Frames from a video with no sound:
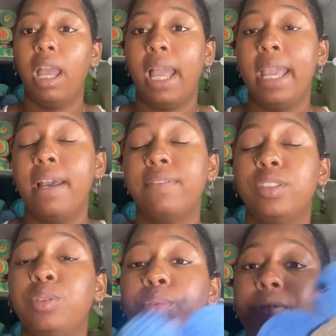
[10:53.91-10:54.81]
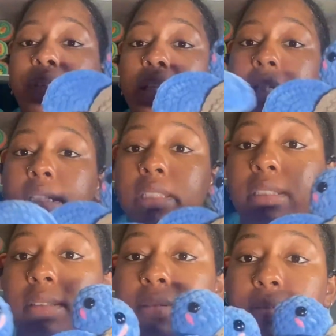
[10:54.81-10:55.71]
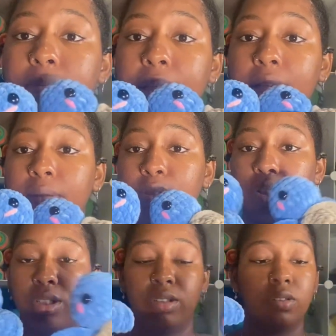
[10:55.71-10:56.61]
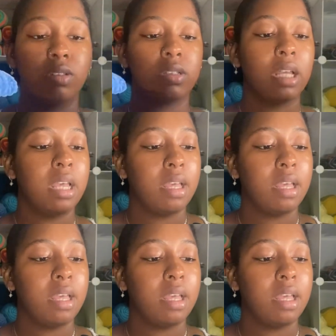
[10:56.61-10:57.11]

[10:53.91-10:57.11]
I have 2 of these medium turtles.